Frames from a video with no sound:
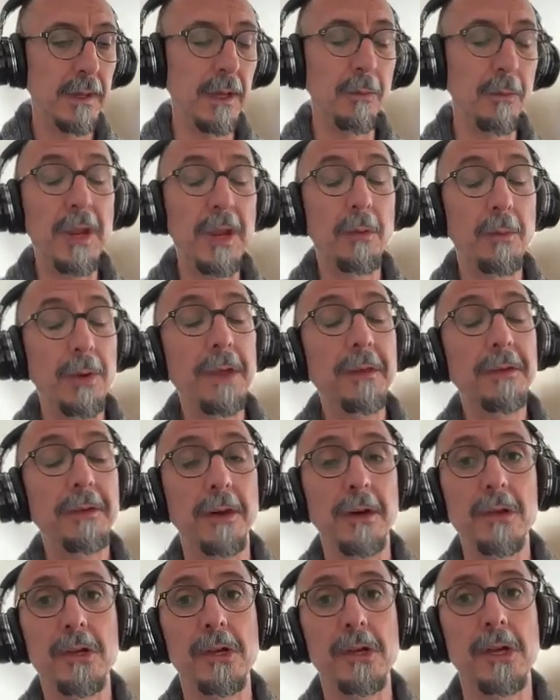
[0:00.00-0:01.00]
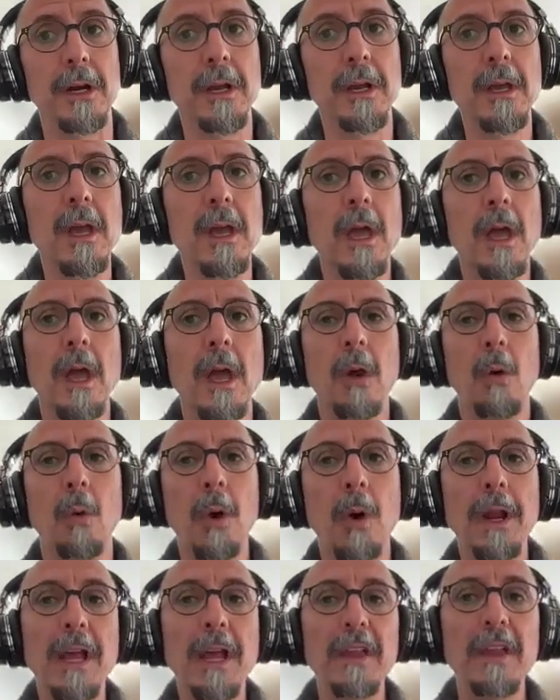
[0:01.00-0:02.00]
career researcher,
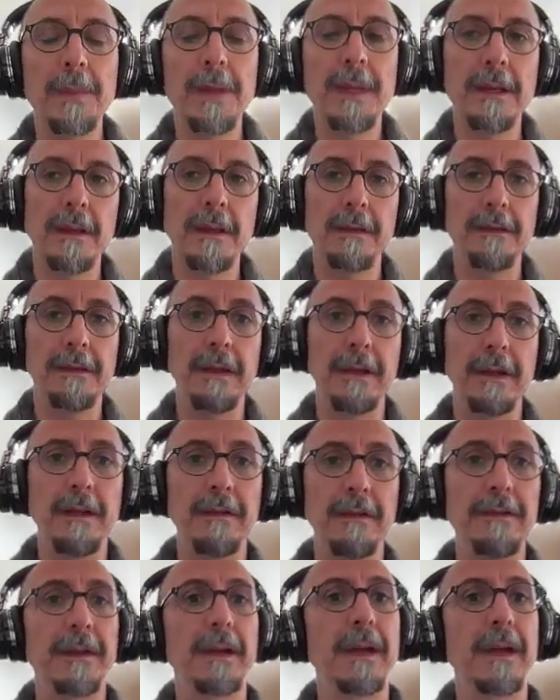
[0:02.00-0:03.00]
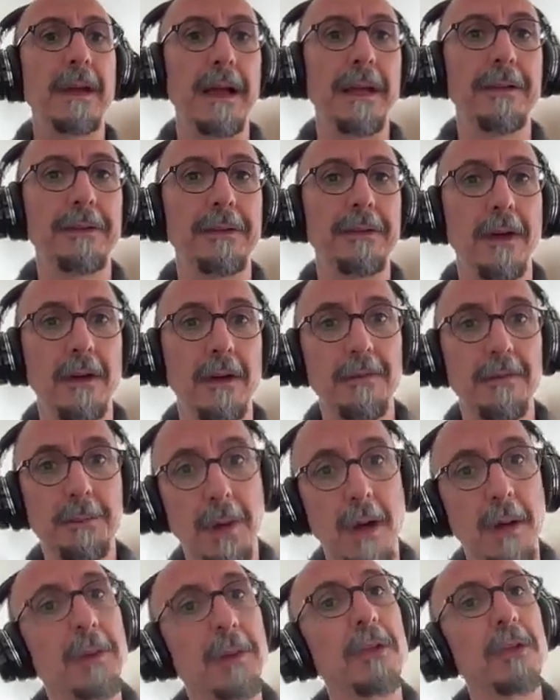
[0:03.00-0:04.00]
what has been the significance of
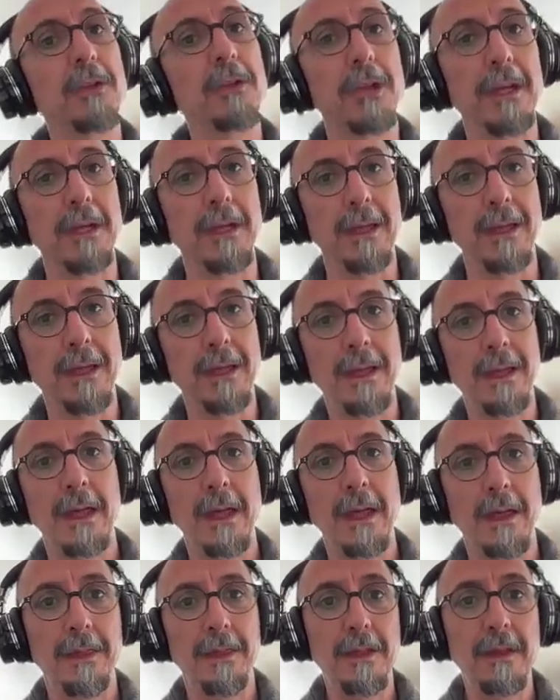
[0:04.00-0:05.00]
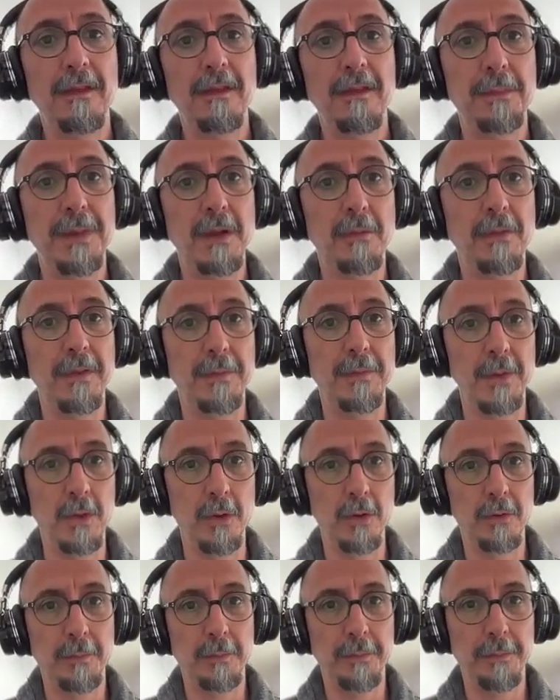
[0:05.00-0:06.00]
publishing this
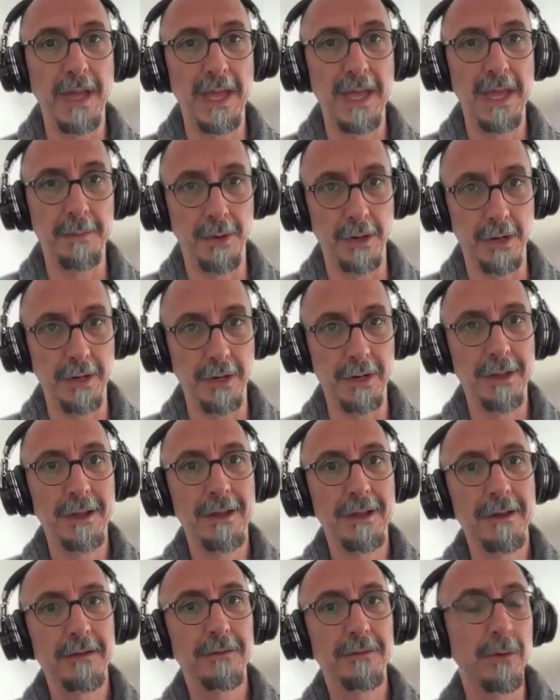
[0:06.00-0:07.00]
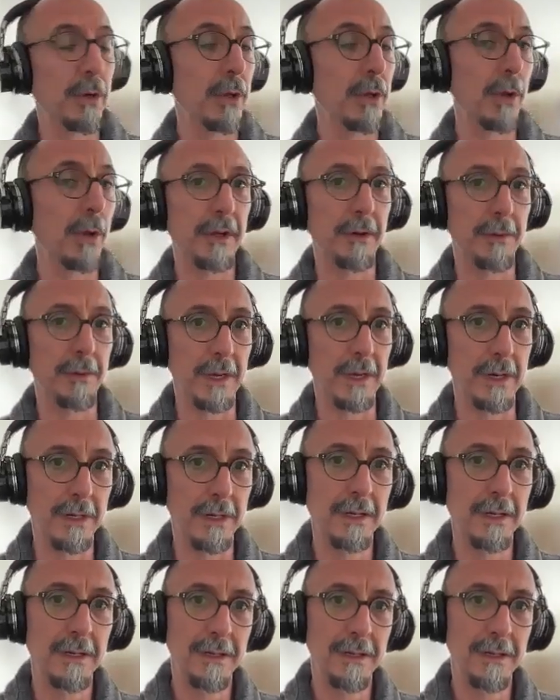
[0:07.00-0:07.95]
peer-reviewed paper for your career?